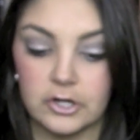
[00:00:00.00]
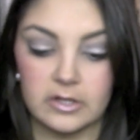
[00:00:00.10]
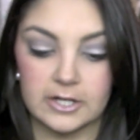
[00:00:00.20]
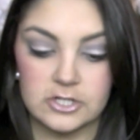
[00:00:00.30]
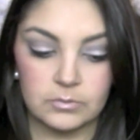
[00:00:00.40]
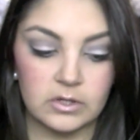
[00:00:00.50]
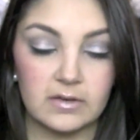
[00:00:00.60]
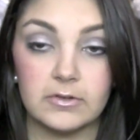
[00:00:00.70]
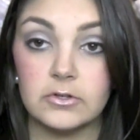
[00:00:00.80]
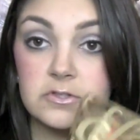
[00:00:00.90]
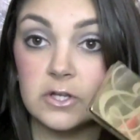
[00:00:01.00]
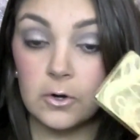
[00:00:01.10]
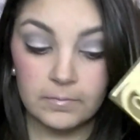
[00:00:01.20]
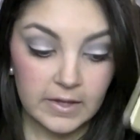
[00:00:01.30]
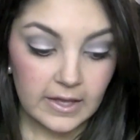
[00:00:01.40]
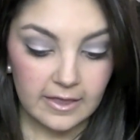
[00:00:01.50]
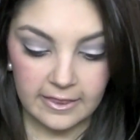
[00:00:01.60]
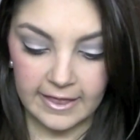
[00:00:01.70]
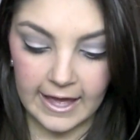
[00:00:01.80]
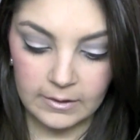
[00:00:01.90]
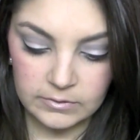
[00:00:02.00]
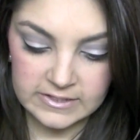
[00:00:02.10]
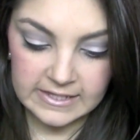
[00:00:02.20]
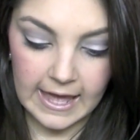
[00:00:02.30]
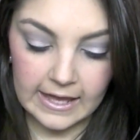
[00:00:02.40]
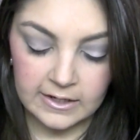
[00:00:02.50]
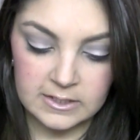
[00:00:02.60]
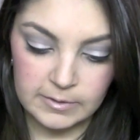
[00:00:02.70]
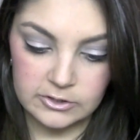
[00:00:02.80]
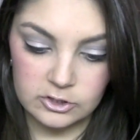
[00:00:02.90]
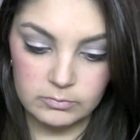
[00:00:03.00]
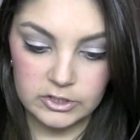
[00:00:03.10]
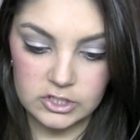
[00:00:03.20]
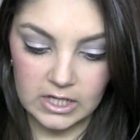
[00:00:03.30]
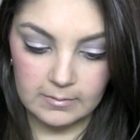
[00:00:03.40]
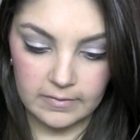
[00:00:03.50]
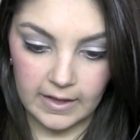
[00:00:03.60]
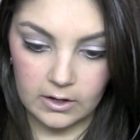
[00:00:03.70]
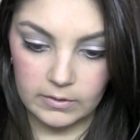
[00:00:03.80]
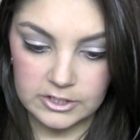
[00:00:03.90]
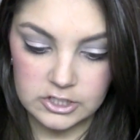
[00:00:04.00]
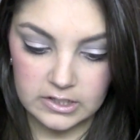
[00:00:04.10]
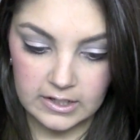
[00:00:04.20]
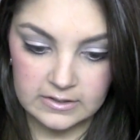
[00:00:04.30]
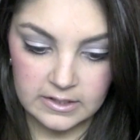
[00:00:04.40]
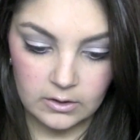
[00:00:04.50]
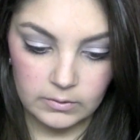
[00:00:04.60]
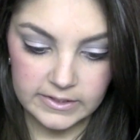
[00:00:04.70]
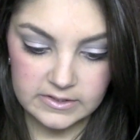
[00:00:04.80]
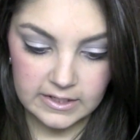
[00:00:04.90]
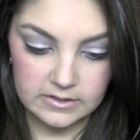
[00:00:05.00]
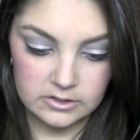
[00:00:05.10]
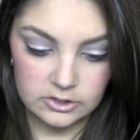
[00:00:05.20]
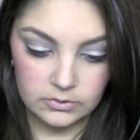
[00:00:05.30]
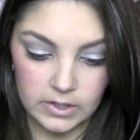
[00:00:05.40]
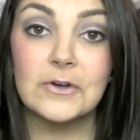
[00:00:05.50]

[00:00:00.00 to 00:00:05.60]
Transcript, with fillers: your collection will give you. So that was that, and I spent too much time on that question, as I always tend to do.